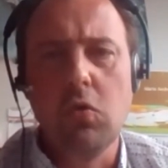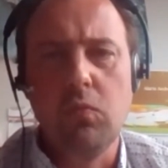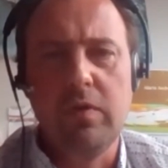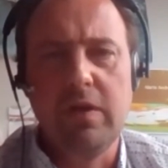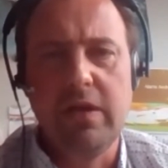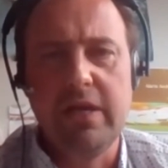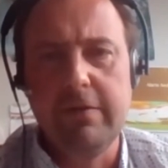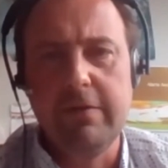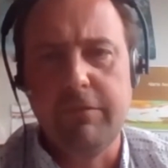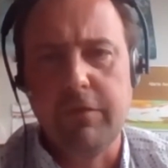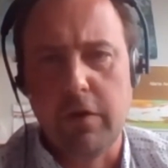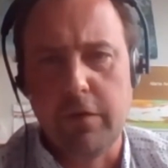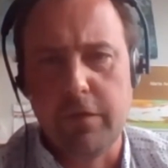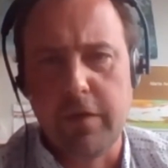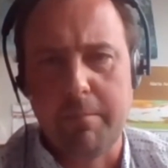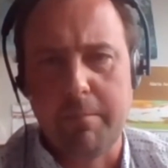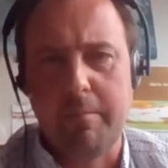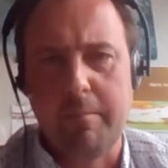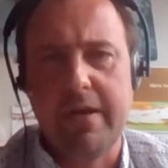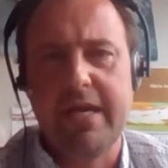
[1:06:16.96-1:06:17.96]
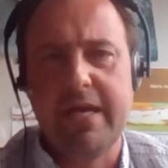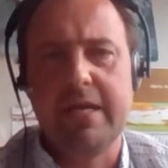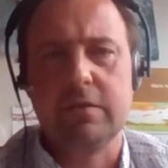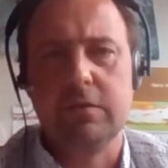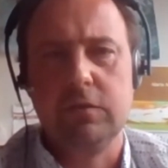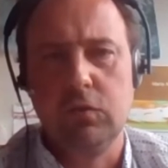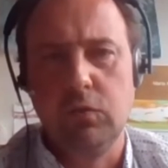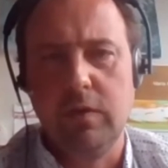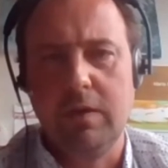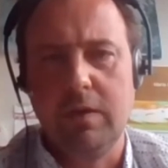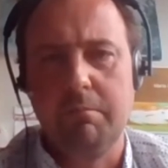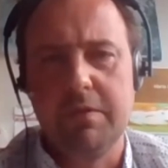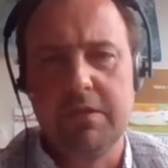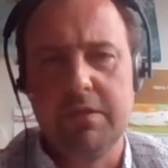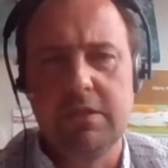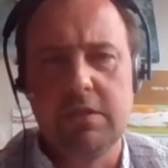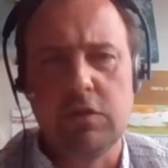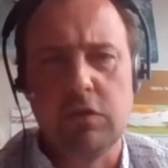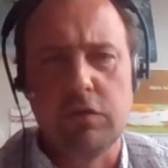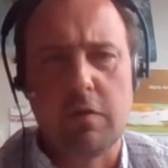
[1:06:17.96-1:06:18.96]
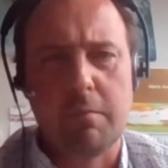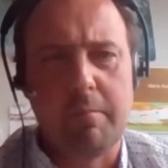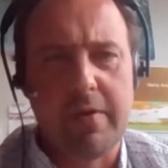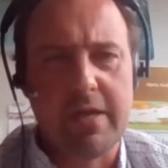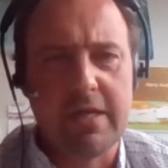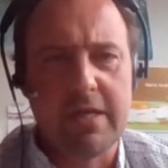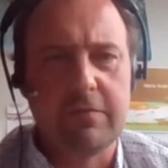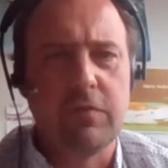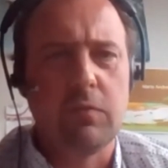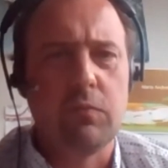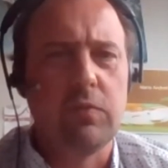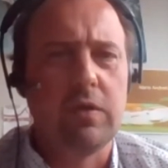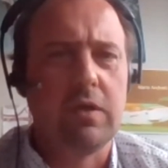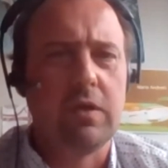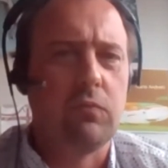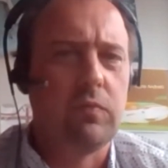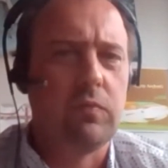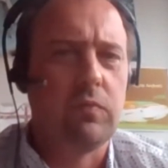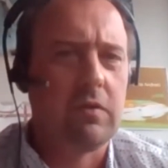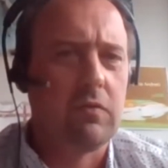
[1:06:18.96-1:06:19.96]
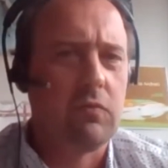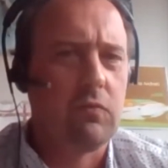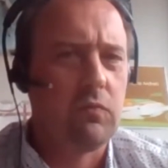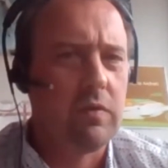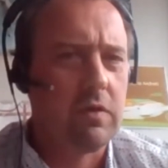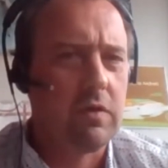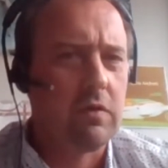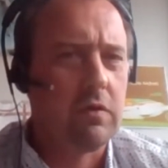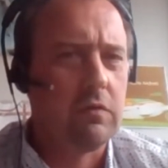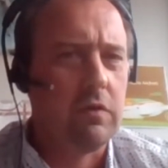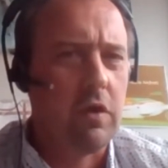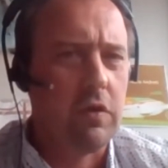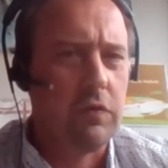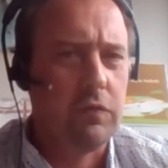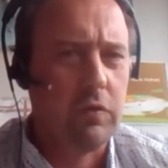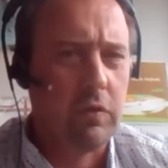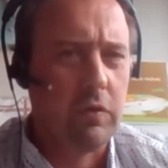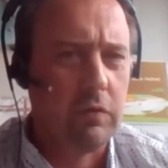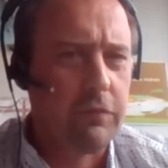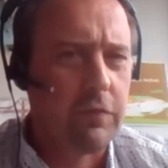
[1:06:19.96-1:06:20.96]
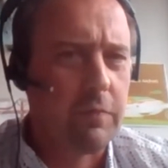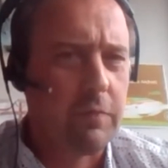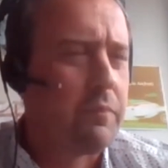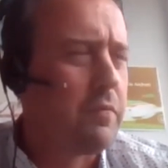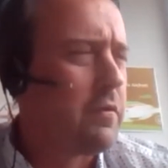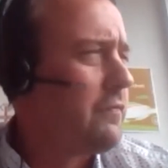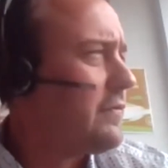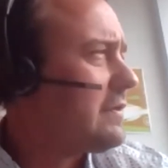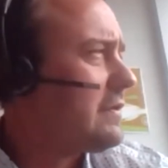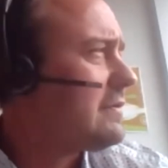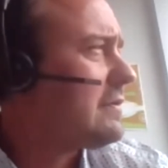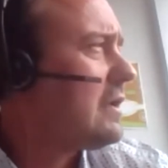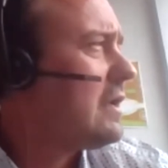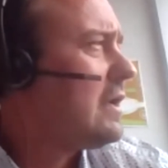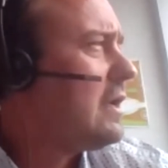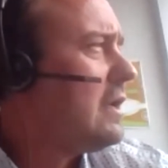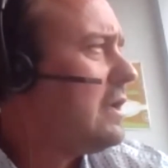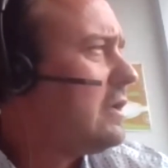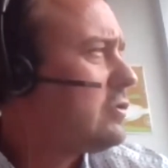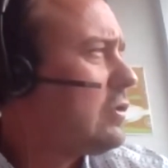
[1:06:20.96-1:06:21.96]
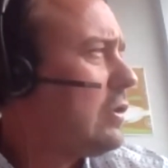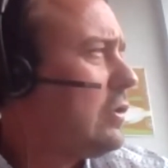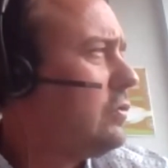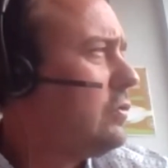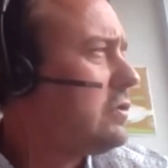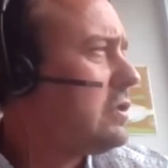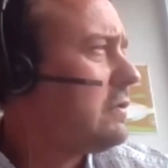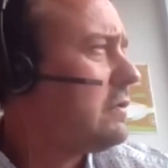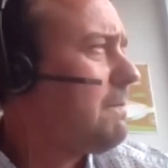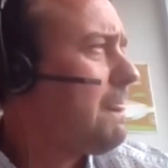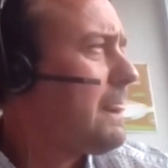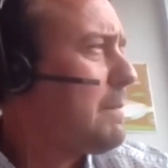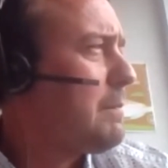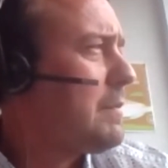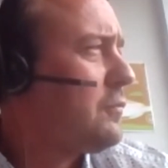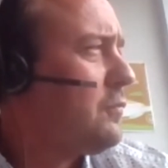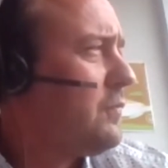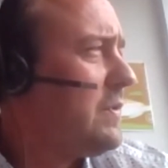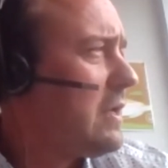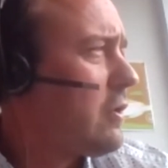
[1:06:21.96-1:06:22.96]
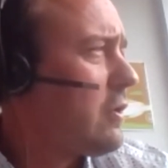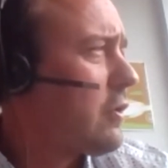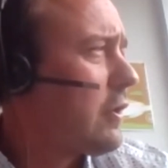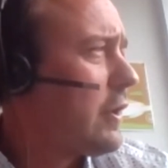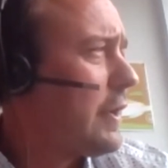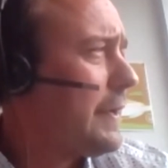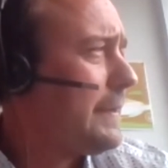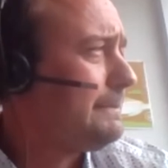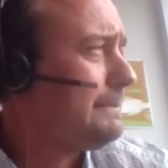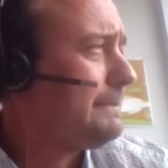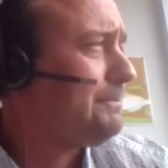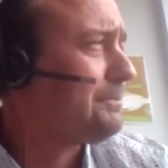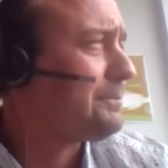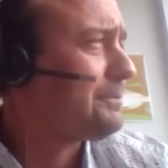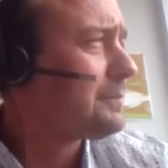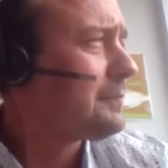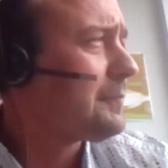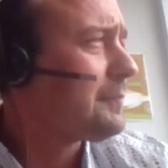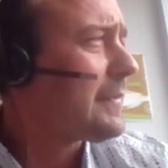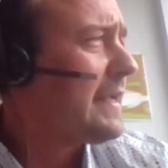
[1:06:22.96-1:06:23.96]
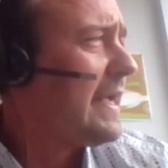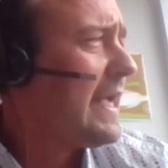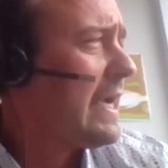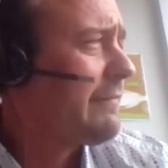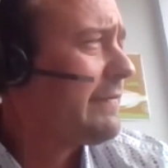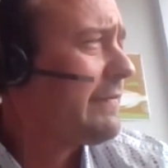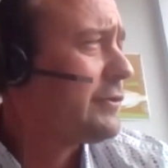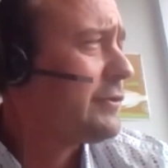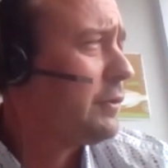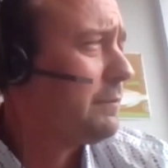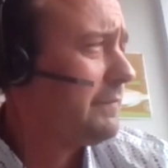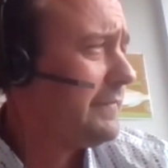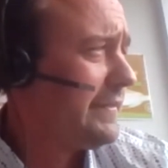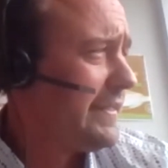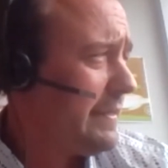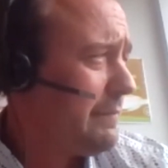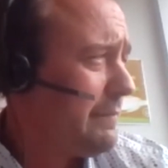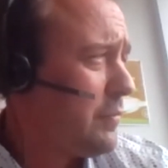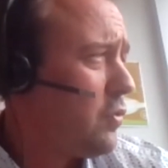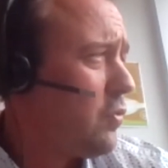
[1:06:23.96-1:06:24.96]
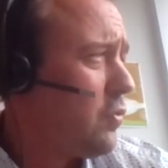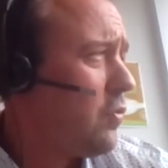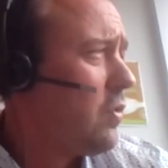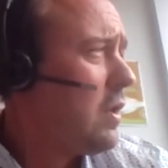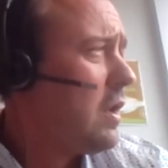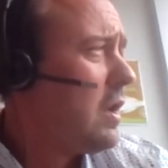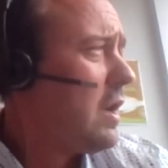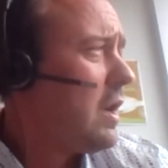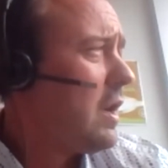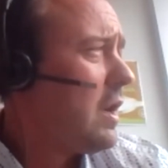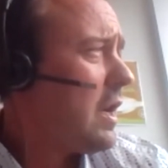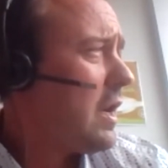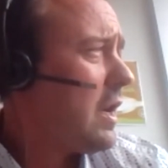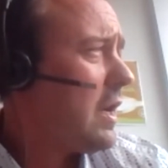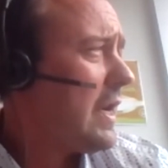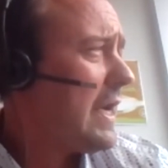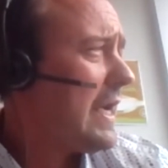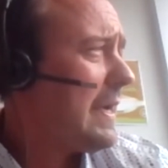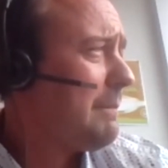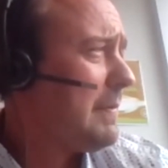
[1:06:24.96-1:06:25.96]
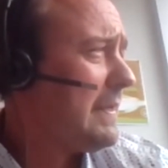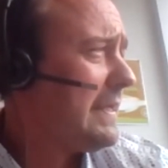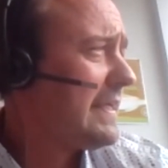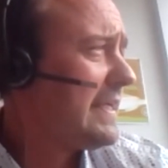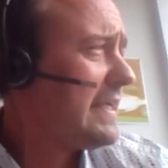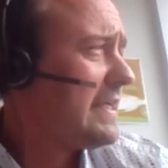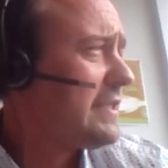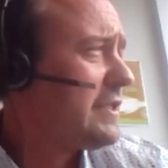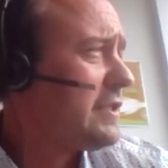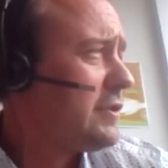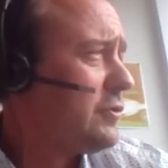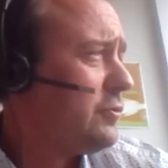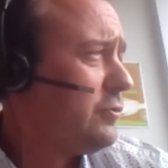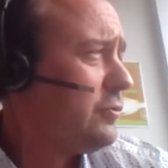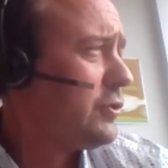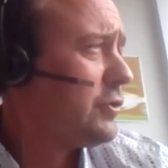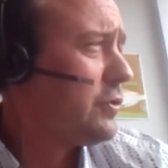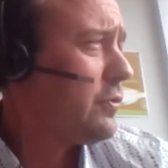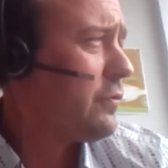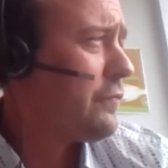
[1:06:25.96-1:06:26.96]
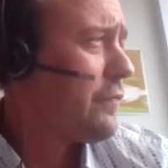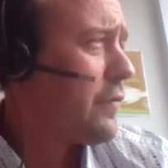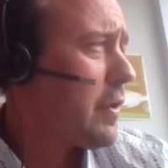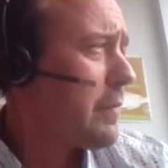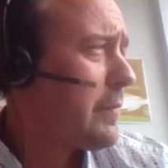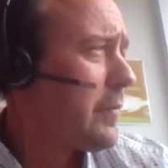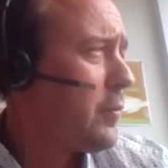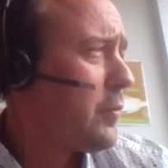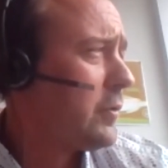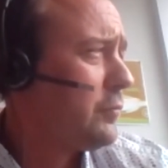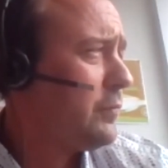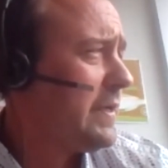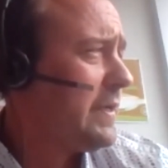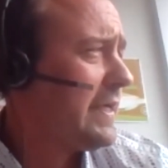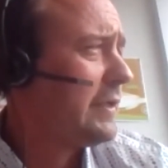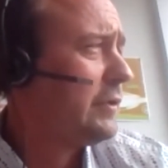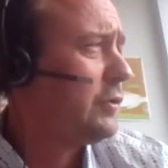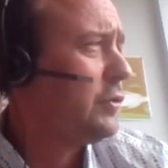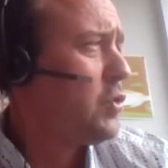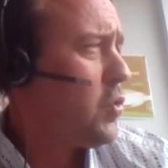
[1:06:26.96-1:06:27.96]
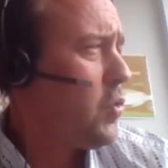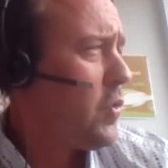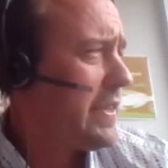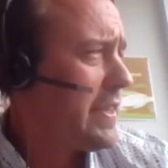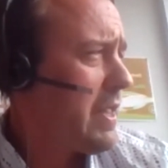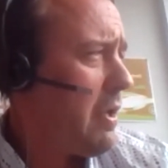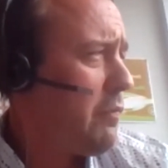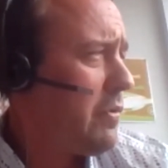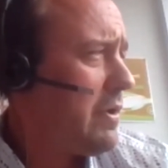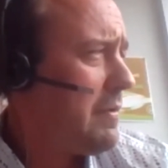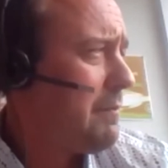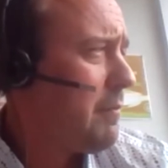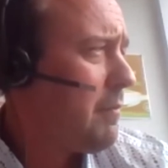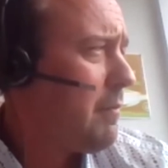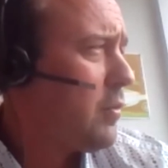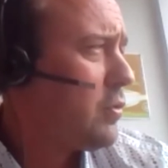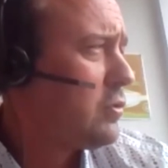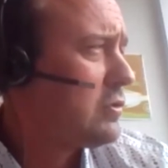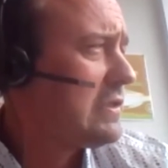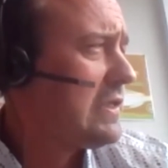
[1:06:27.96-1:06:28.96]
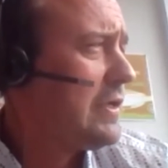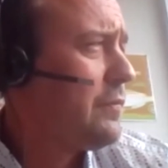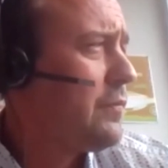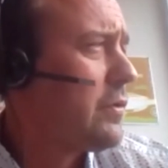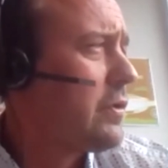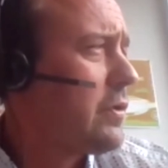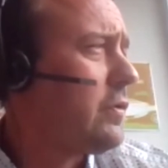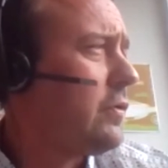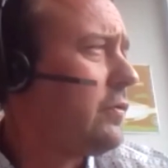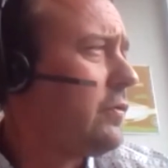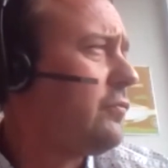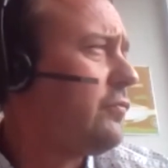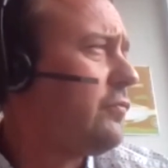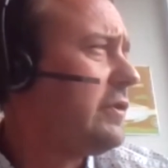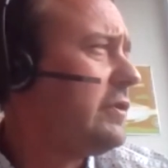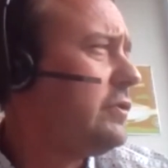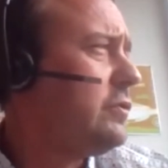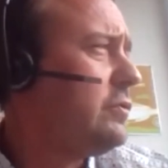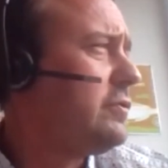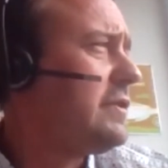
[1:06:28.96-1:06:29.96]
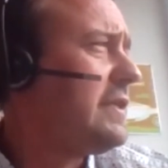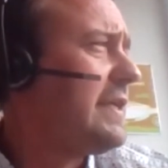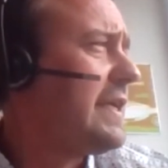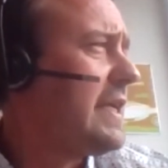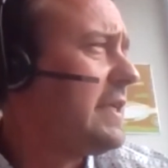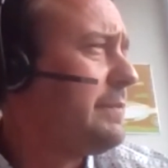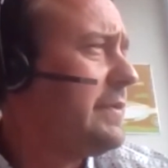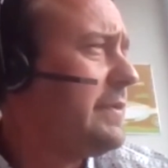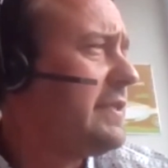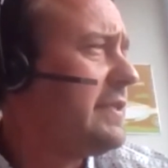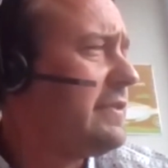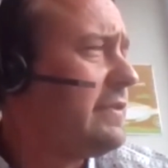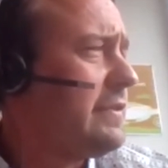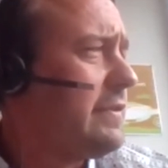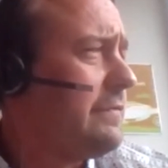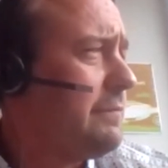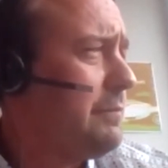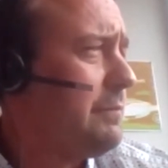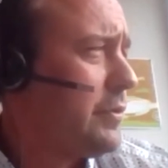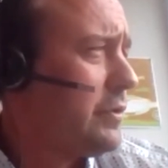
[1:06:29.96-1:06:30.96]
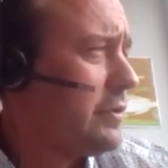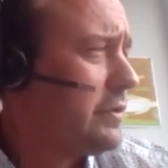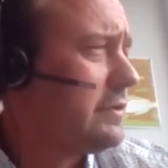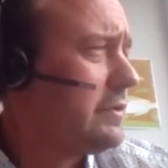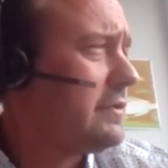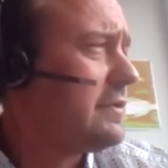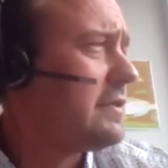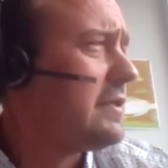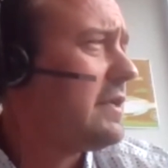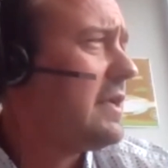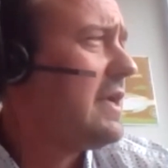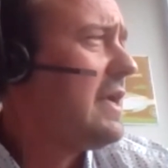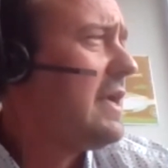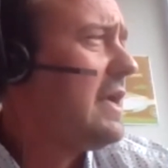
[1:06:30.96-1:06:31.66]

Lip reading: We leave other players doing business on our platform. We're a non-for-profit solution, but we are having some demo applications to show farmer what we can do, and then we mostly work on reducing administrative burdens.